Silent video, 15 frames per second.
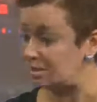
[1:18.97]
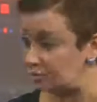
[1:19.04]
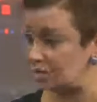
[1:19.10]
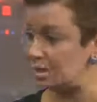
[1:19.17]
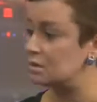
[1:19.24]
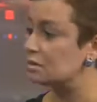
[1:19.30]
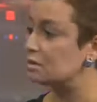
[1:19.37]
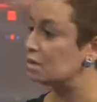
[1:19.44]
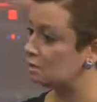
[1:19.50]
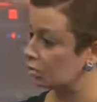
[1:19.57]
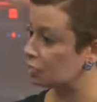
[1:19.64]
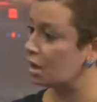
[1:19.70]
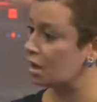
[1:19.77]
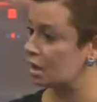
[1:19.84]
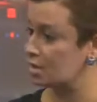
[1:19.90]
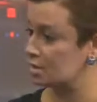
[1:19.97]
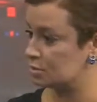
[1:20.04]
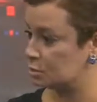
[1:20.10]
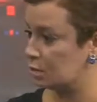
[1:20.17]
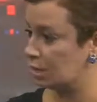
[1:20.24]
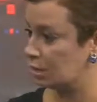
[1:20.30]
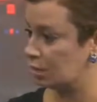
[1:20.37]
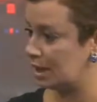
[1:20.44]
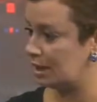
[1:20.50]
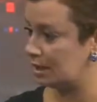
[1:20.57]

defeated in Iraq as well.